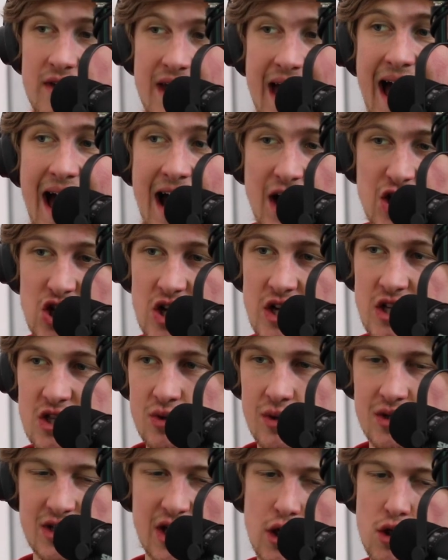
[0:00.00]
the
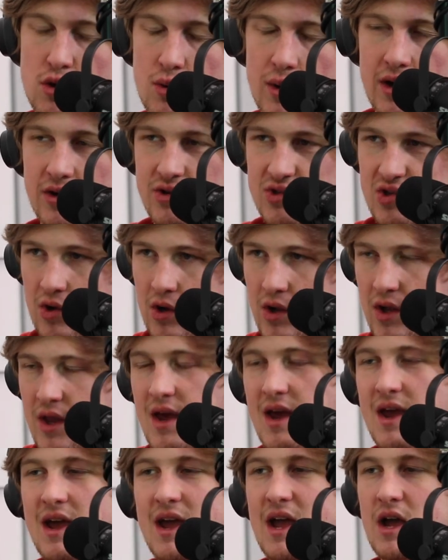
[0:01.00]
actions. I was like 3 years old.
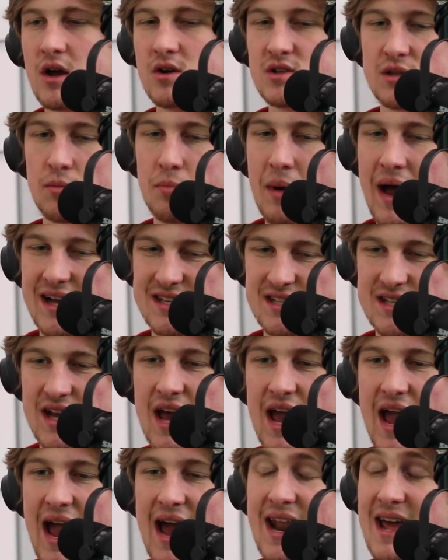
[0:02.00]
It was the best.
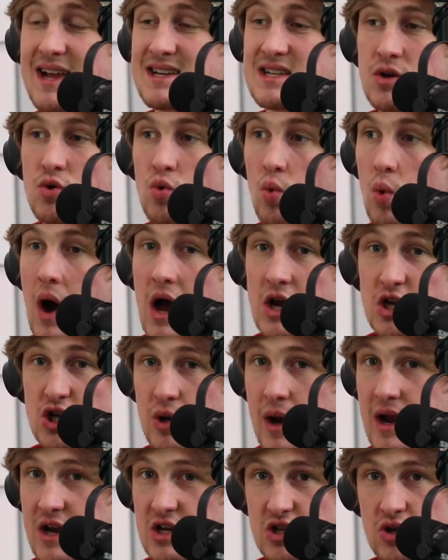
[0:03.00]
And I didn't watch
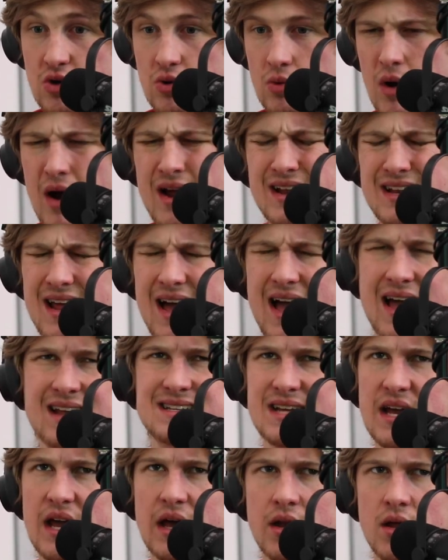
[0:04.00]
Shrek 2. I
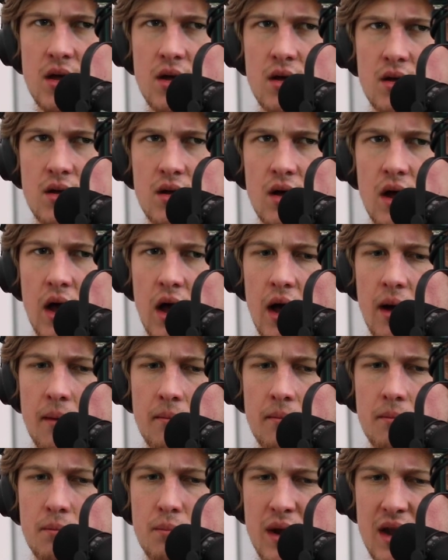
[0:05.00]
did.
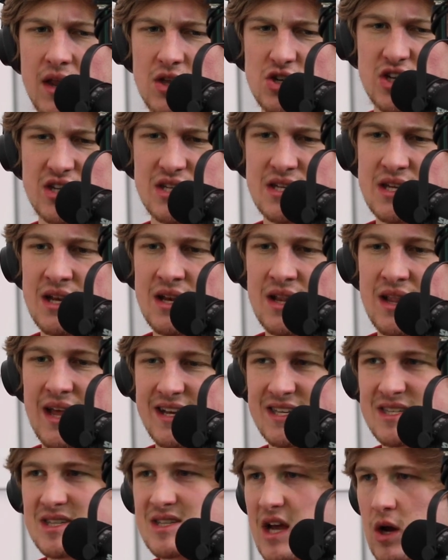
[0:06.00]
But it just didn't
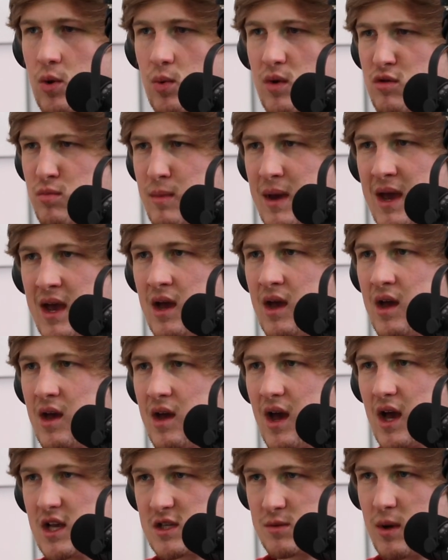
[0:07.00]
like stick with me
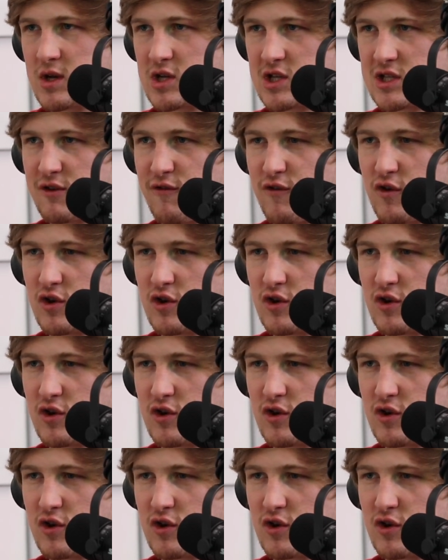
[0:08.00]
as much as the